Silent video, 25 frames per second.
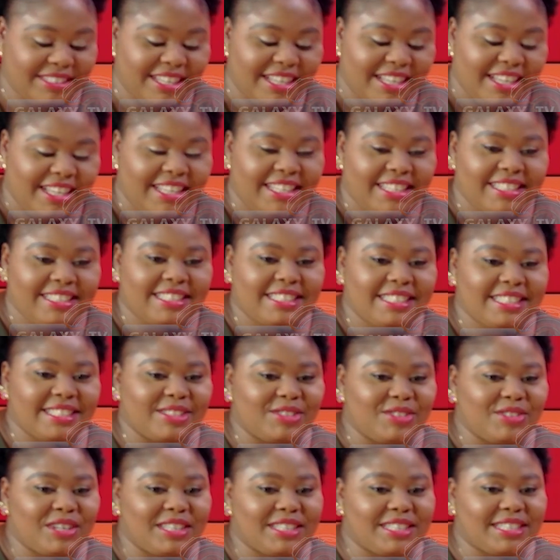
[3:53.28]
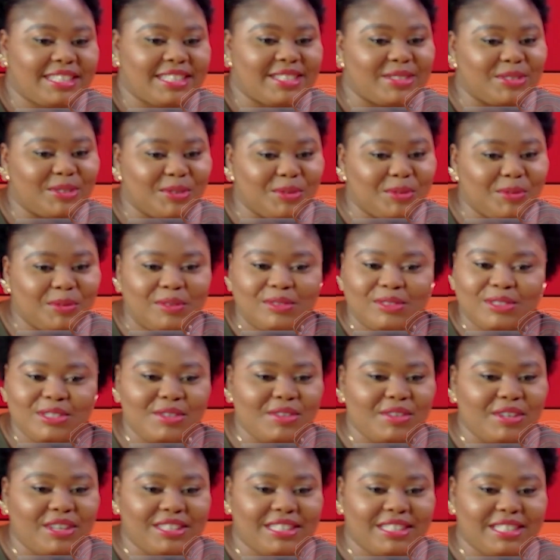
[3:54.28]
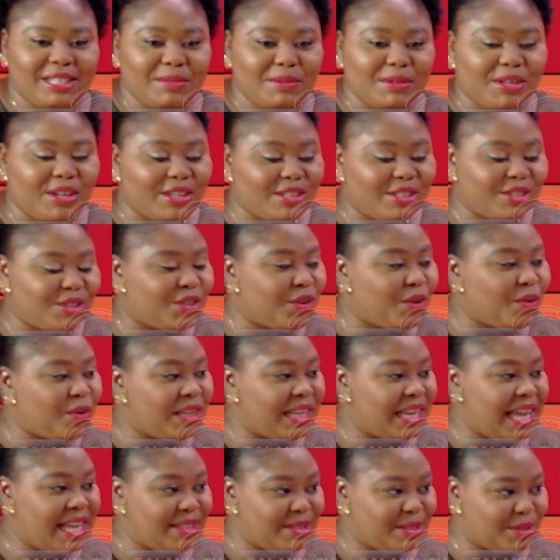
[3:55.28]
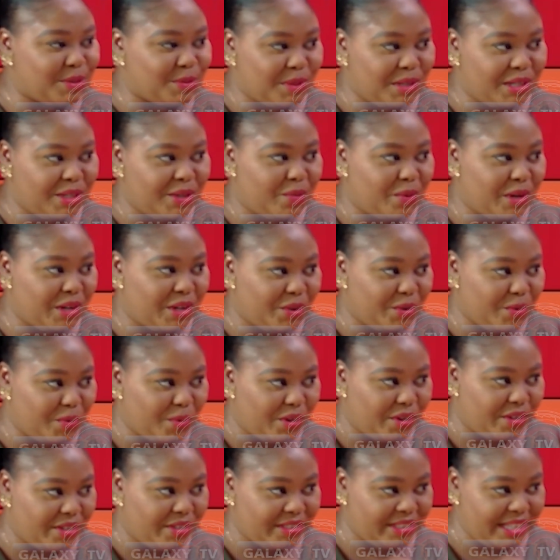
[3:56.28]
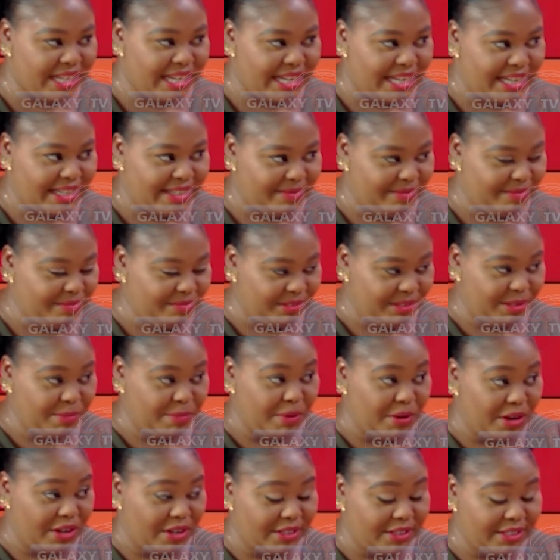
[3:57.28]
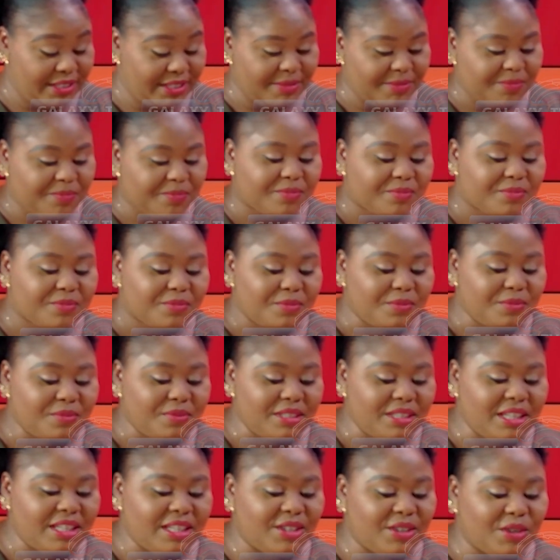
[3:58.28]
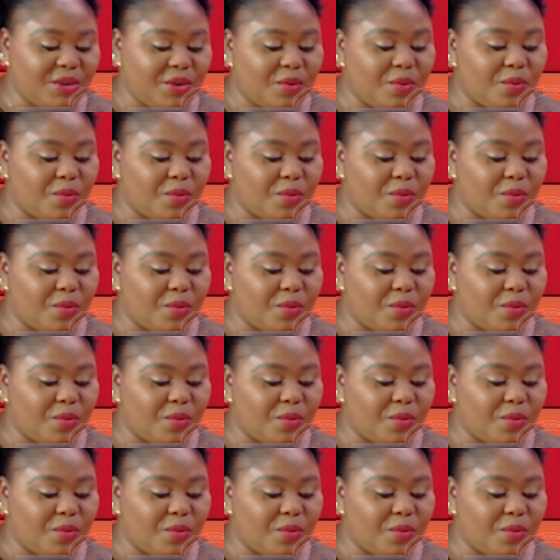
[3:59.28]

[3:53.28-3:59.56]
This is interesting, though. Seriously, because last week when you were on the buzz, we're